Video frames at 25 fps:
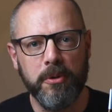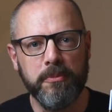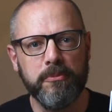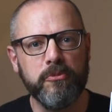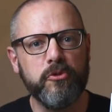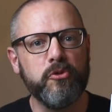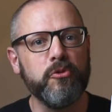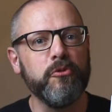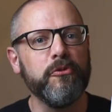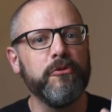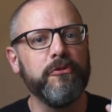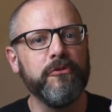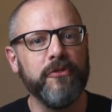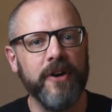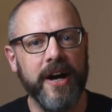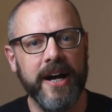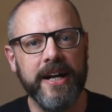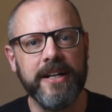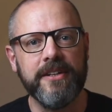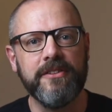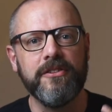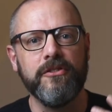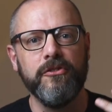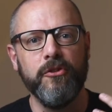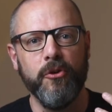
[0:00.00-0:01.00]
to find
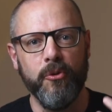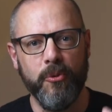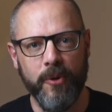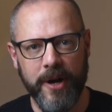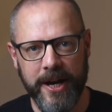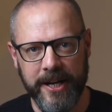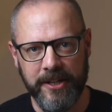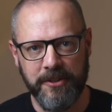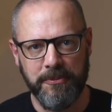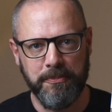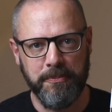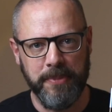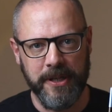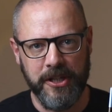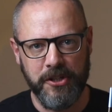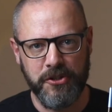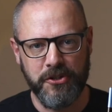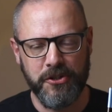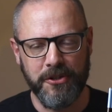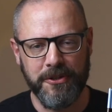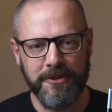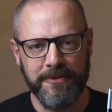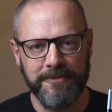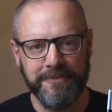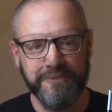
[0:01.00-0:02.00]
the right picture.